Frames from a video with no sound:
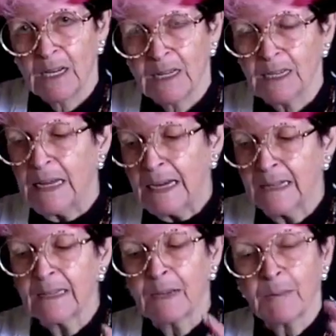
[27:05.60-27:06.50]
just
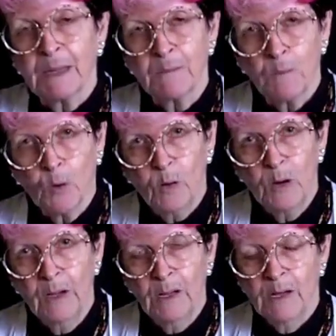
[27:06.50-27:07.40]
needed something
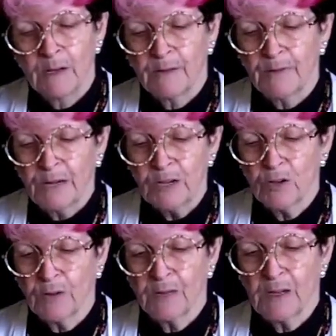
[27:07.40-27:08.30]
more to
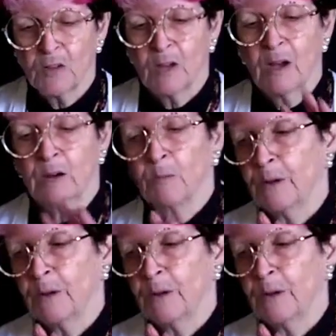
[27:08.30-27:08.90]
finish off the design.